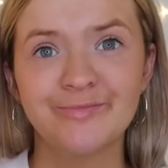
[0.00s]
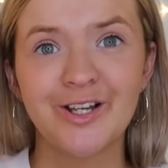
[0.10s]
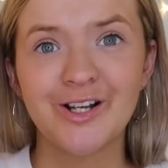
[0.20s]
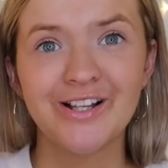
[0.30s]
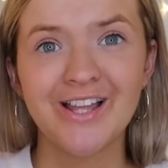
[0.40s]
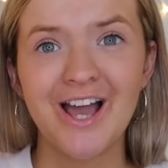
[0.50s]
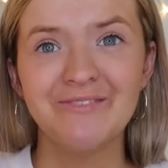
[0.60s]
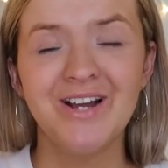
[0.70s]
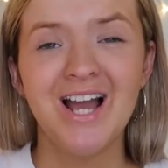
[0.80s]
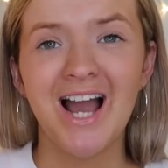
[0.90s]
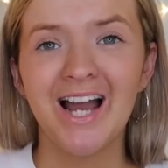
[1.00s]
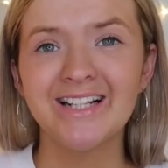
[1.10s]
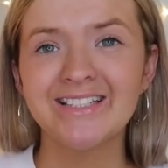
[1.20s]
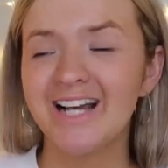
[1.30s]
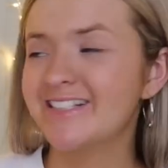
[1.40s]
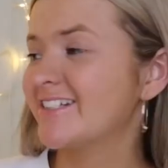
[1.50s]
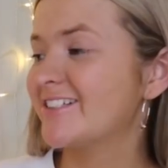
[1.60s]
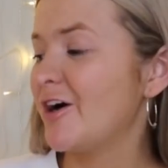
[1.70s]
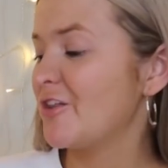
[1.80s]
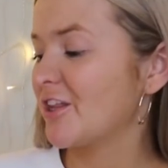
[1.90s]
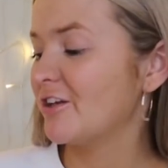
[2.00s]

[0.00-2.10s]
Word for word: So I got them and I just thought they